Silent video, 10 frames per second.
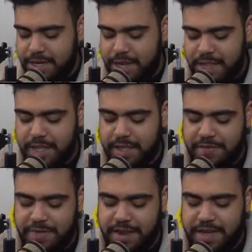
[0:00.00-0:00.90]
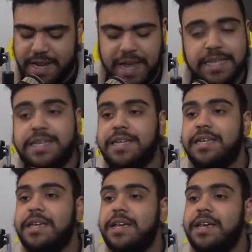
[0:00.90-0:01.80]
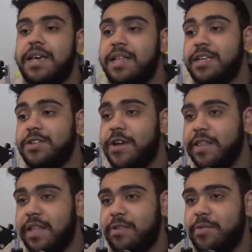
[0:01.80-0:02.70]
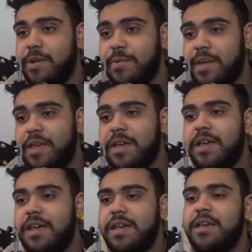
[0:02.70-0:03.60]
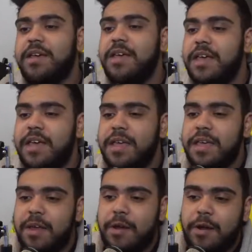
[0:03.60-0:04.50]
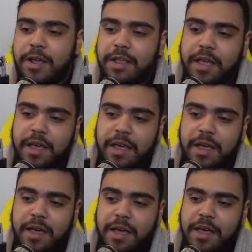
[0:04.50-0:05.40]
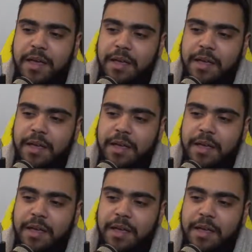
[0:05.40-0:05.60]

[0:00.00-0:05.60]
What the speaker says: I think that's fantastic. I think it's great that they're going to be earning a